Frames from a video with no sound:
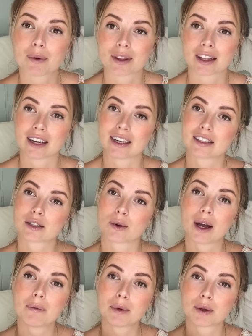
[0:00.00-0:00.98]
with it. It's
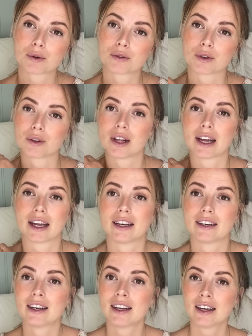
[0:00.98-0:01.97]
quite beautiful
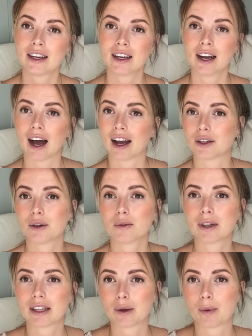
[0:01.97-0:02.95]
and I don't
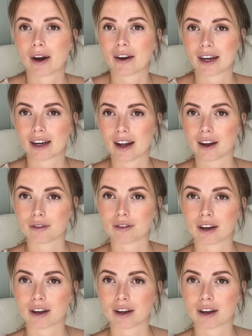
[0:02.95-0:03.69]
really wear it enough.